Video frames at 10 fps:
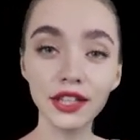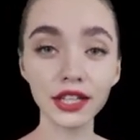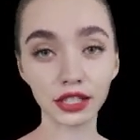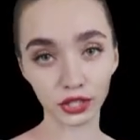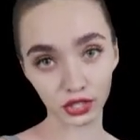
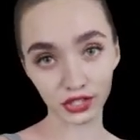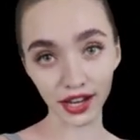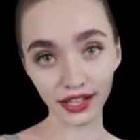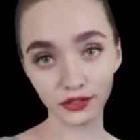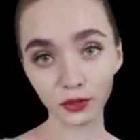It's
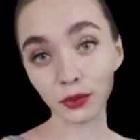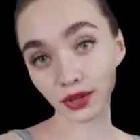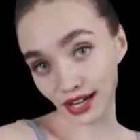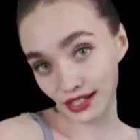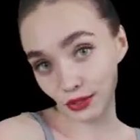designed for
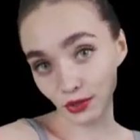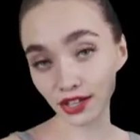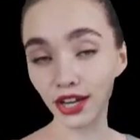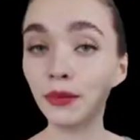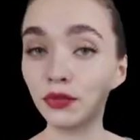maximum
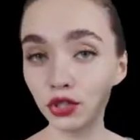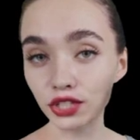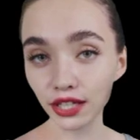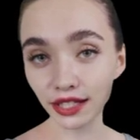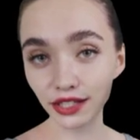comfort
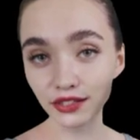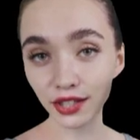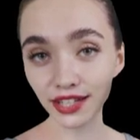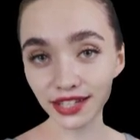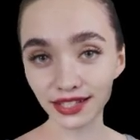and
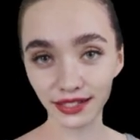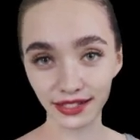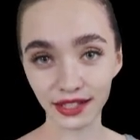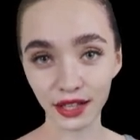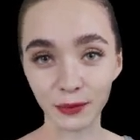convenience,